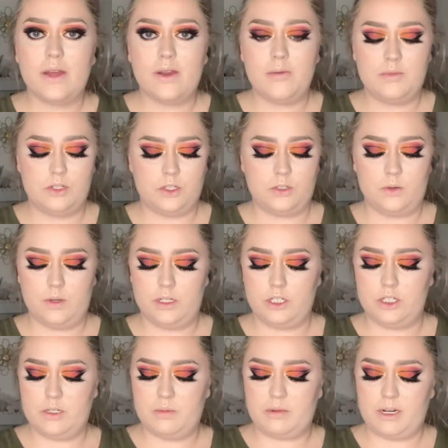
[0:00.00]
I'm just going to
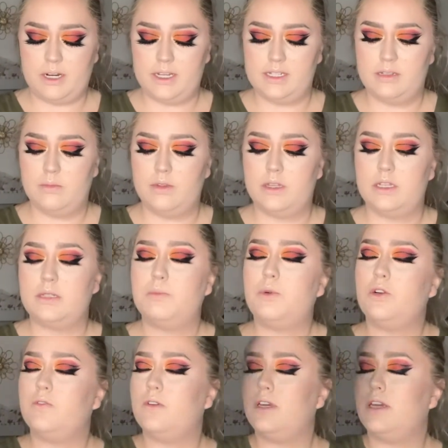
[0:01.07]
spray some of this
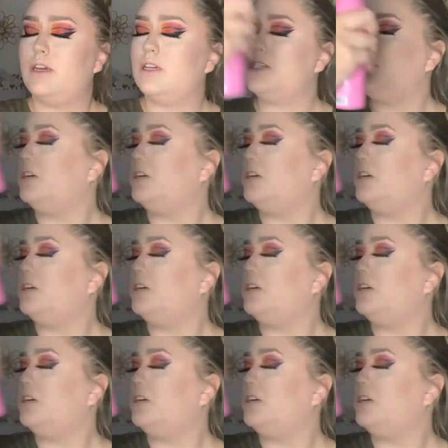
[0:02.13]
Morphe Extra